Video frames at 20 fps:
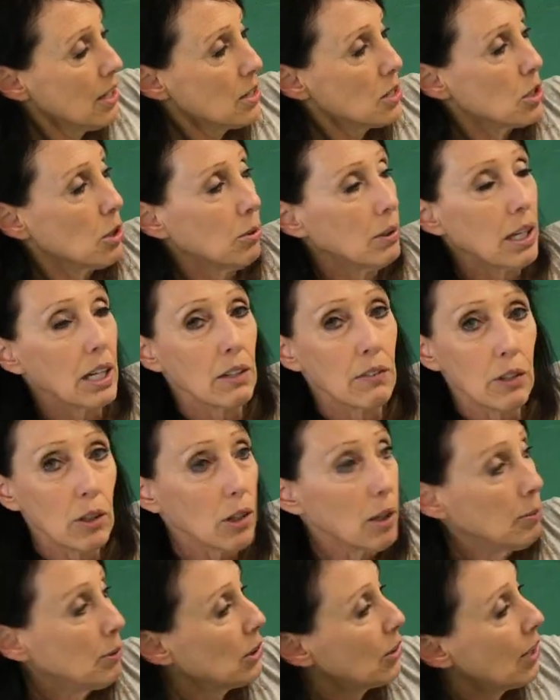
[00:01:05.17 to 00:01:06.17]
So a lot of you,
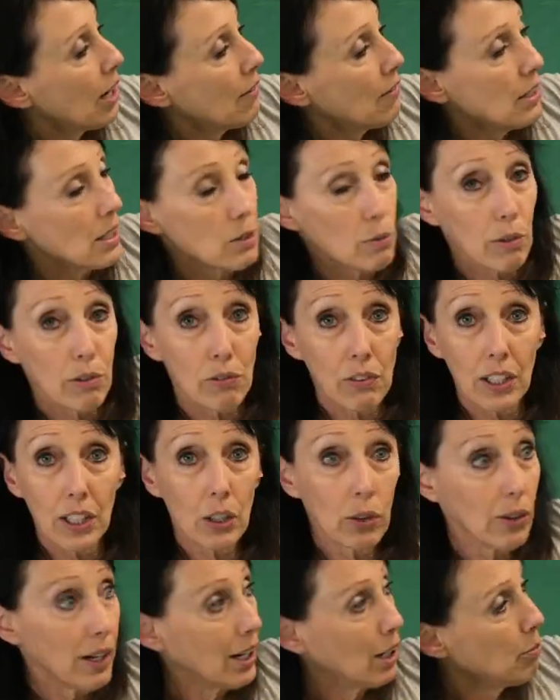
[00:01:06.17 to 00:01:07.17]
I'm sure, have these
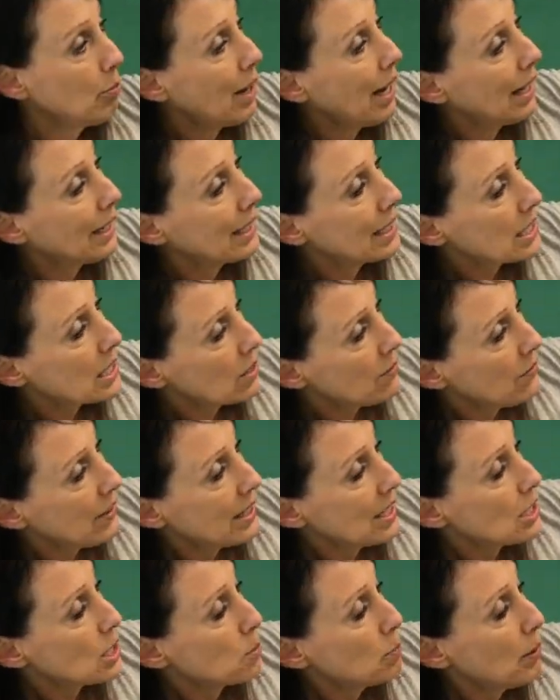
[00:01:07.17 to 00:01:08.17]
refrigerator magnets. It's
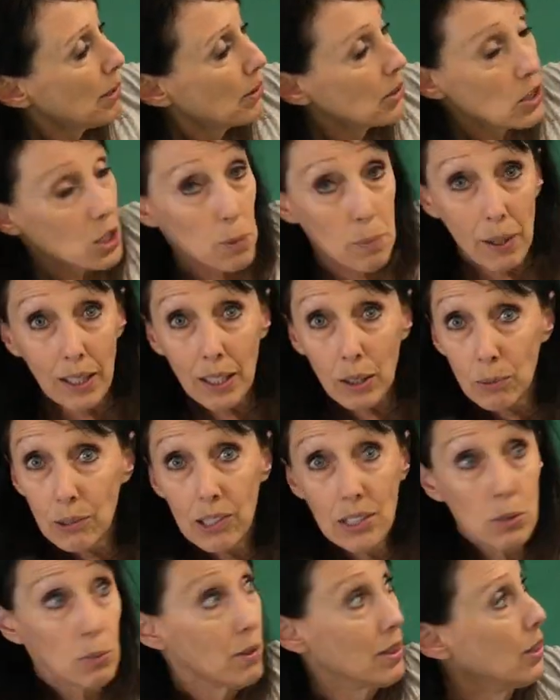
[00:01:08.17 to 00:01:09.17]
fun to spell your spelling
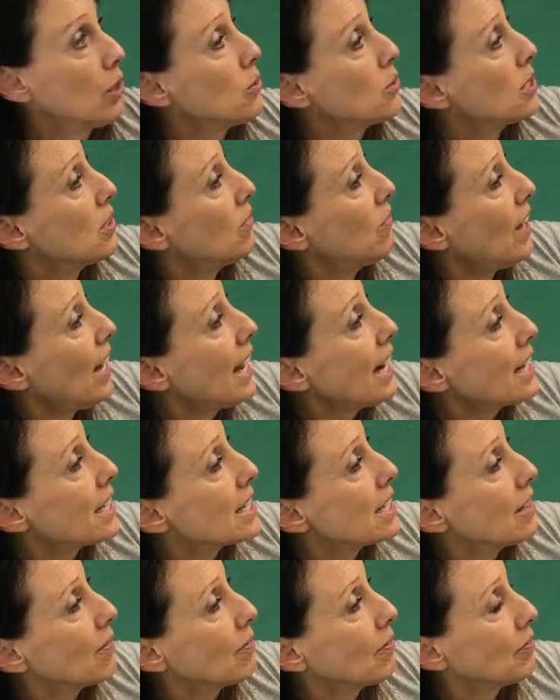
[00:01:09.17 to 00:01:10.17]
words with those, in fact.